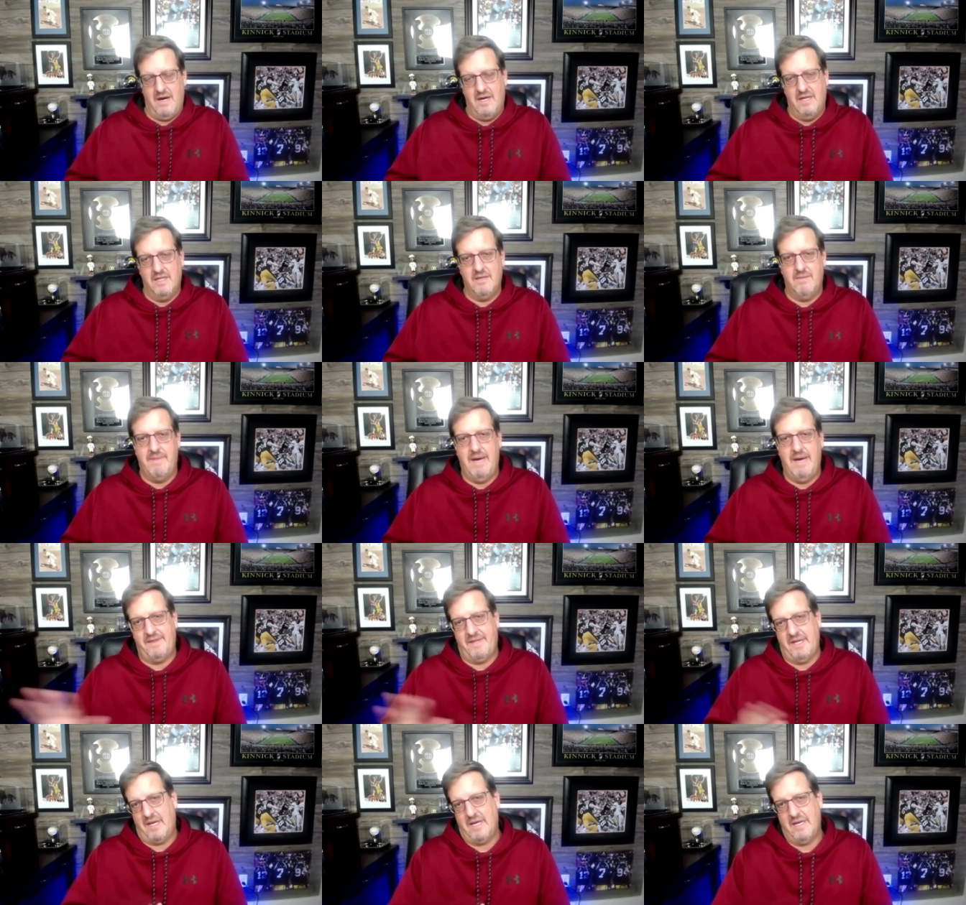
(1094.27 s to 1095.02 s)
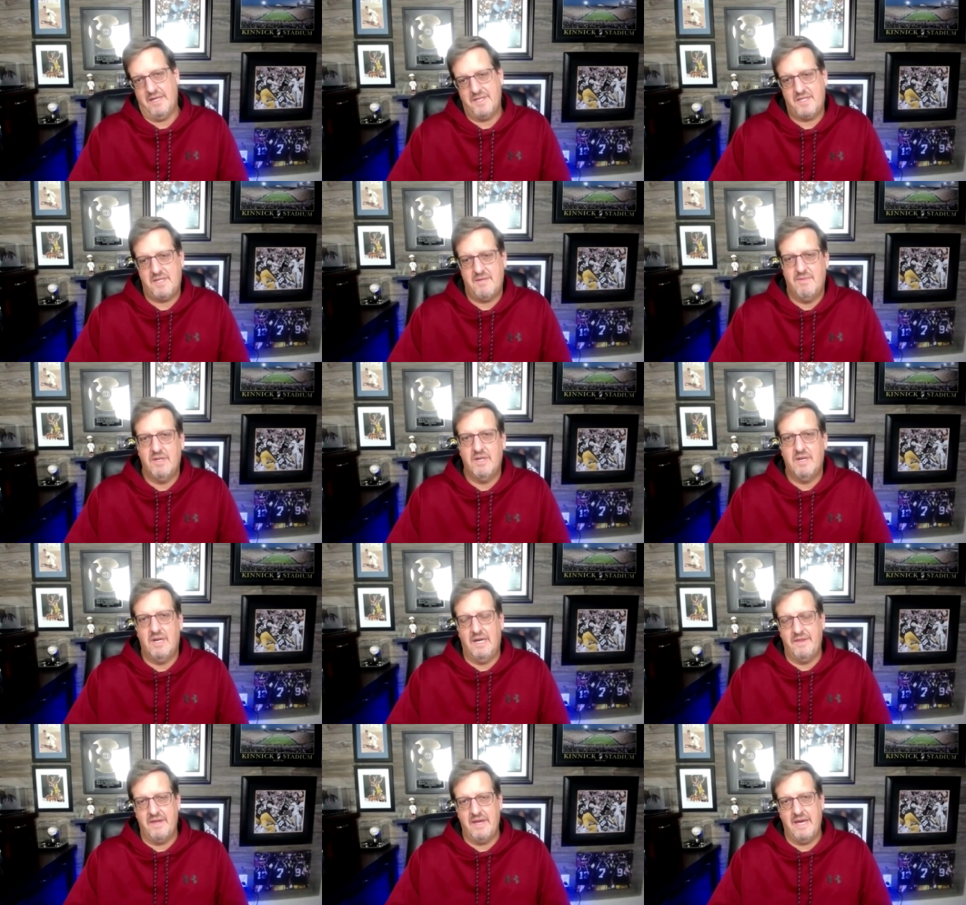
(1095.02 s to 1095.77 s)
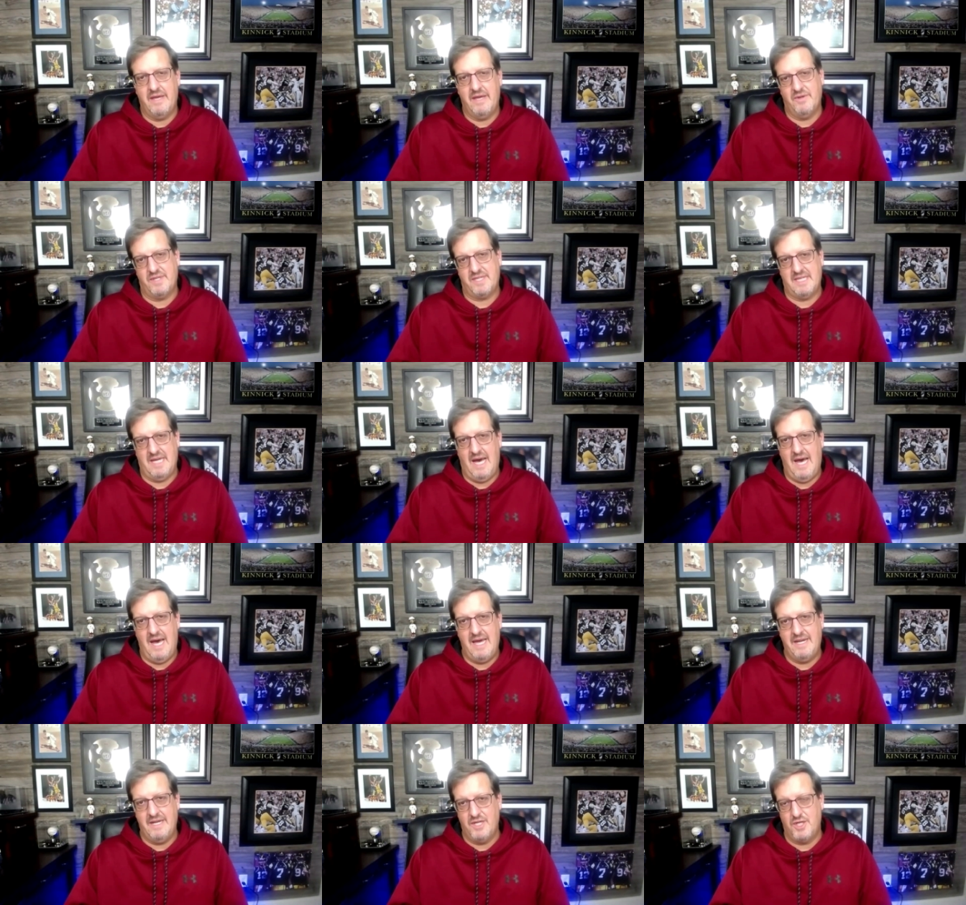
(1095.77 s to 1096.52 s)
all about the customer on the other
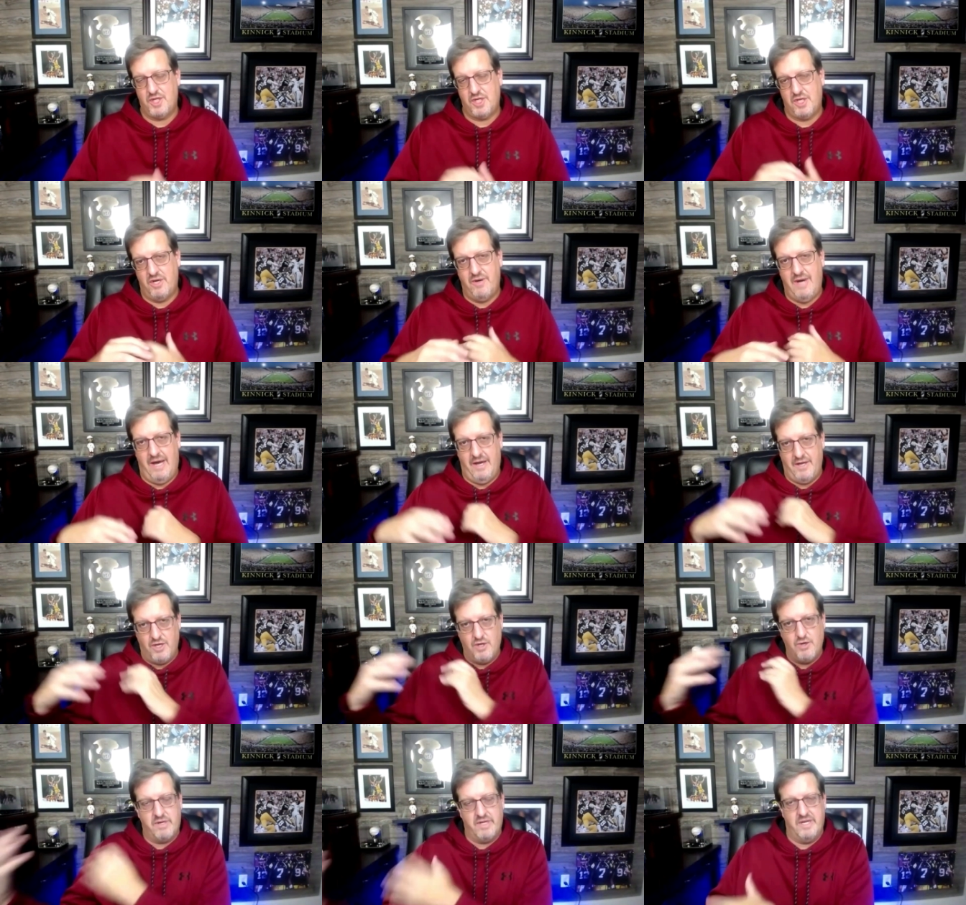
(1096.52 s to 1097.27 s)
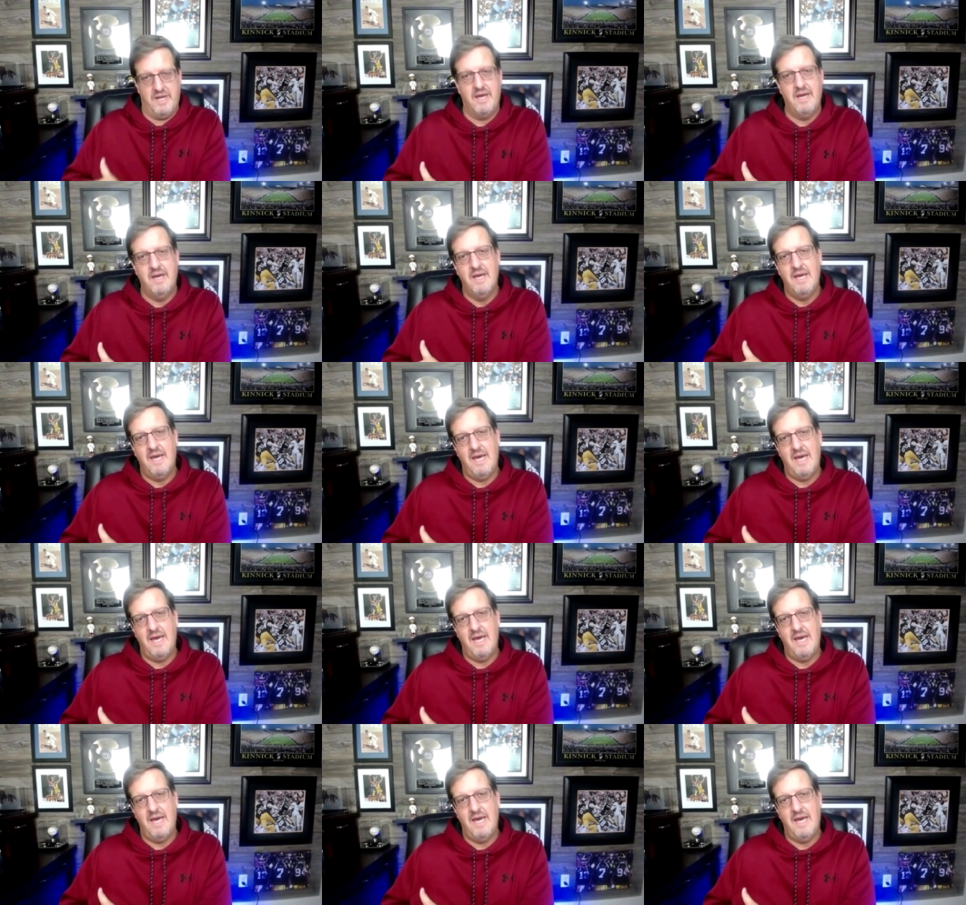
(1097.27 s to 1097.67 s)
side and show how you can